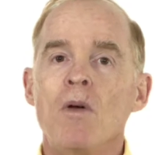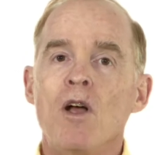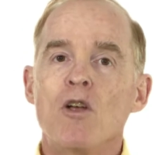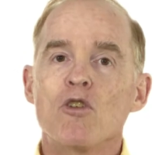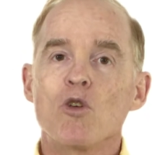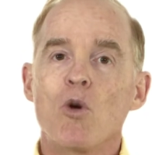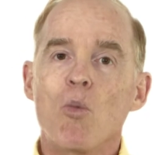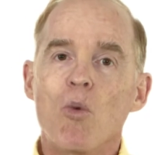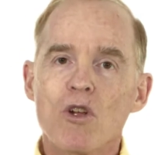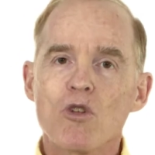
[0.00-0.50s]

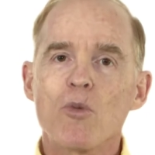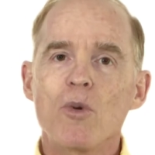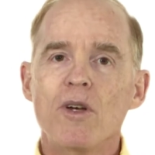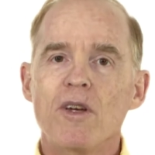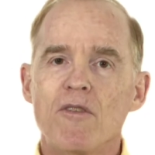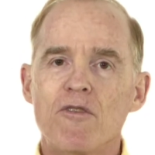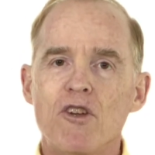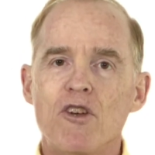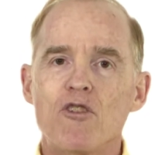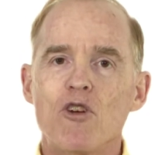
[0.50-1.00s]
So once we
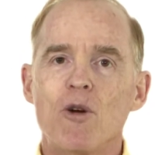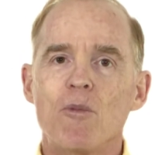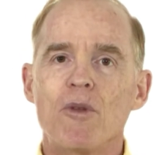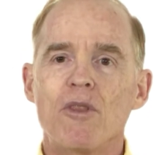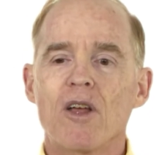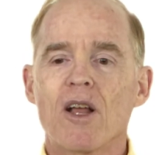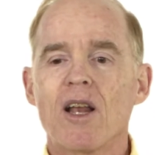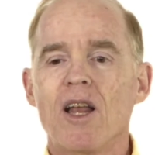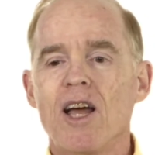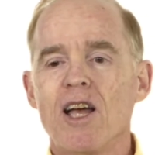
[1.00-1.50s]
have determined
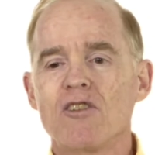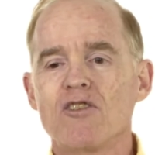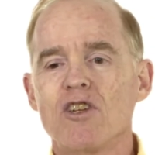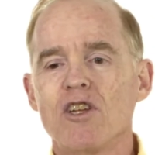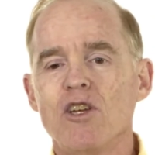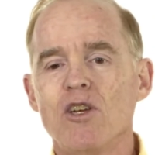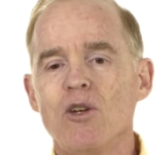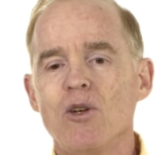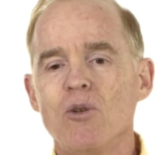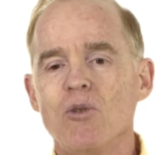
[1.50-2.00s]
the class to
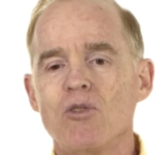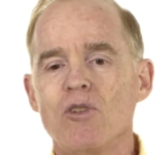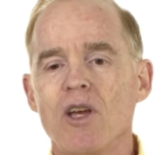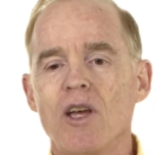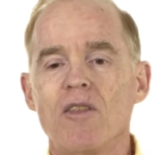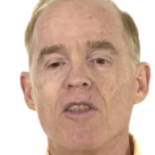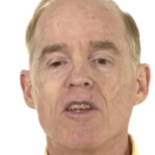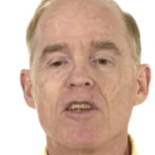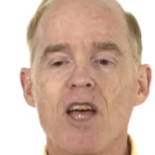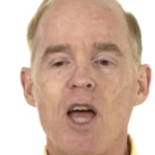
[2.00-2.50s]
use
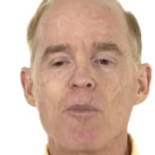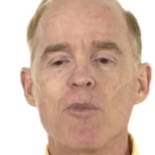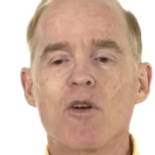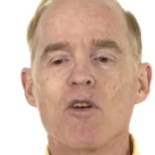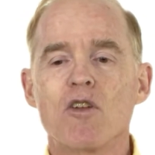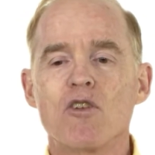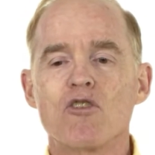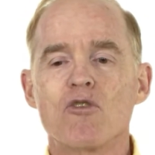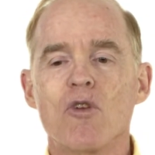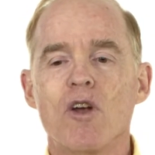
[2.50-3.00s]
and the type of
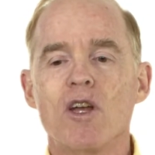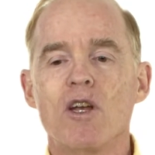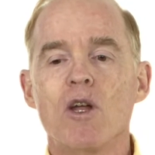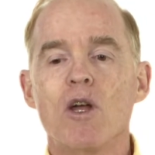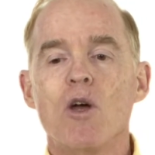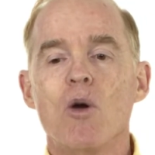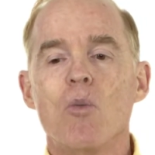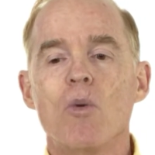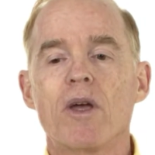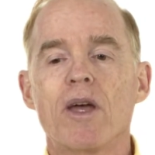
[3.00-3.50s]
constraint,
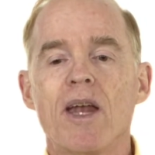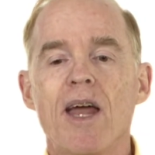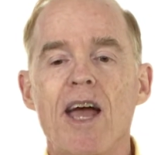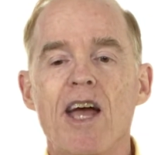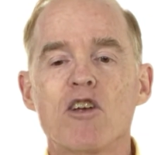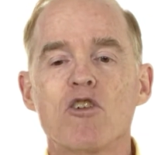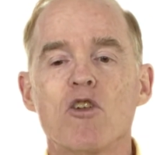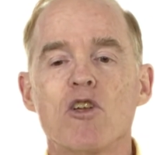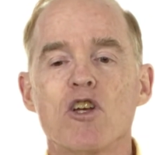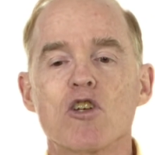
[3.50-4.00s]
we can
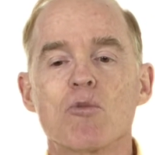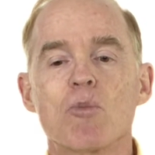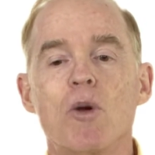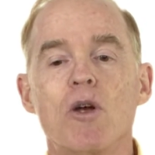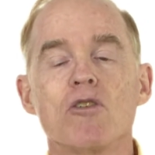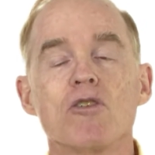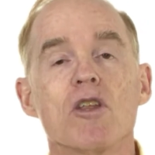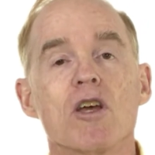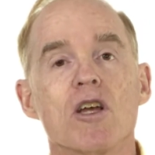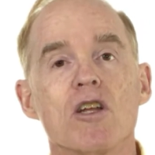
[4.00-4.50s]
actually
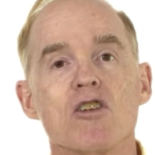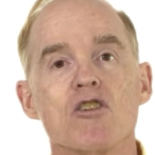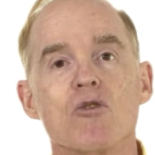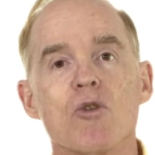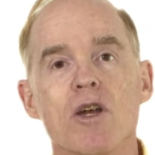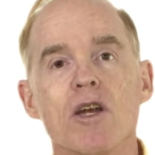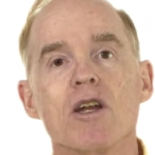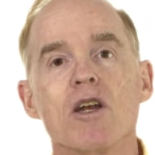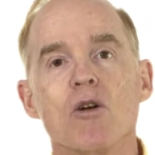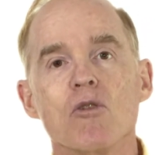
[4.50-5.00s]
express the
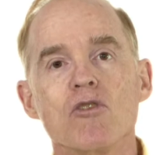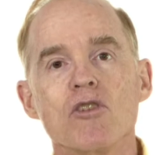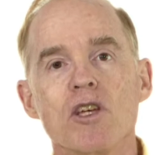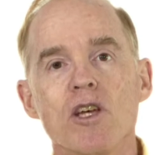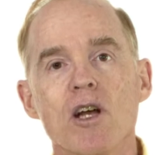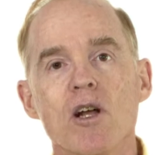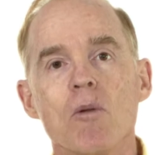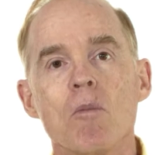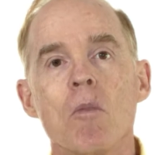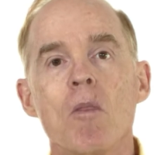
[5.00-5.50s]
constraint in
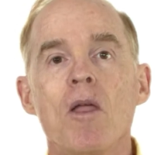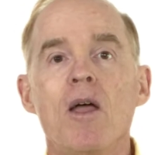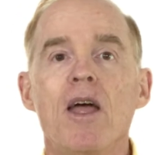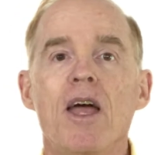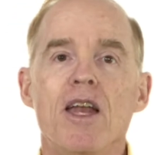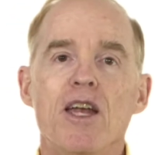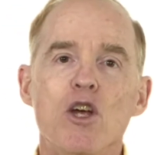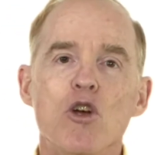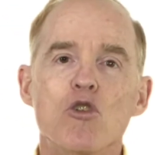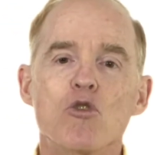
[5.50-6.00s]
OCL.
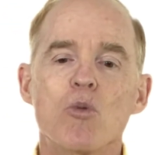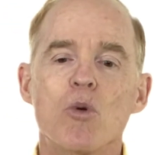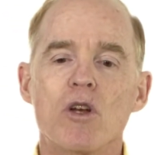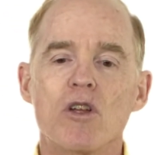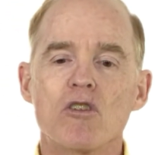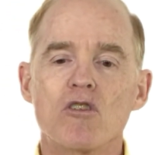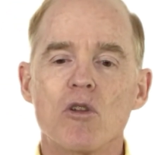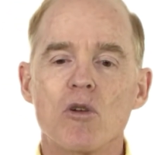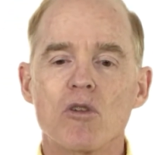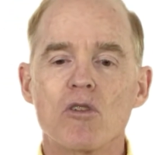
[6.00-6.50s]
And here's what,
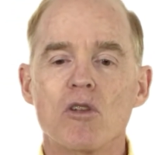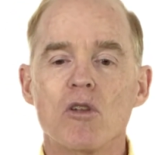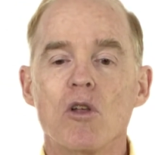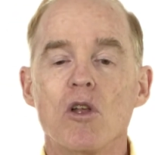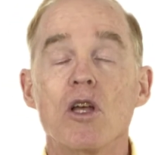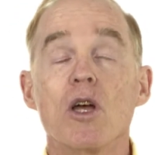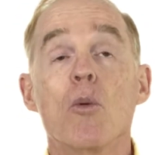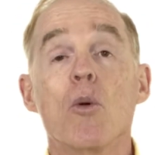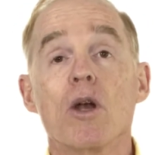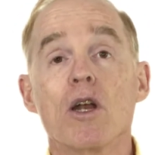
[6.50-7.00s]
looks,
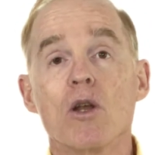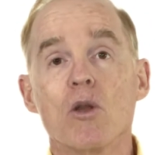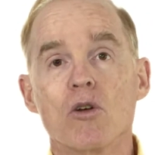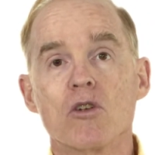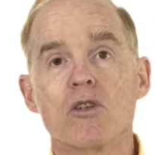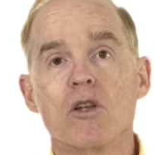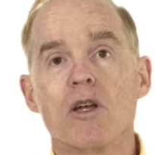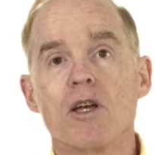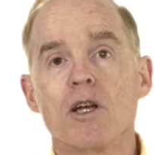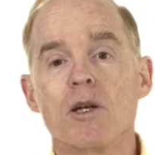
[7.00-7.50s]
what it
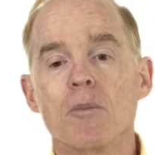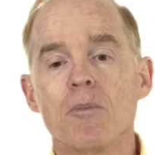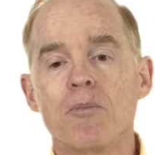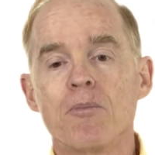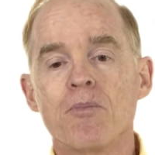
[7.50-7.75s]
looks like.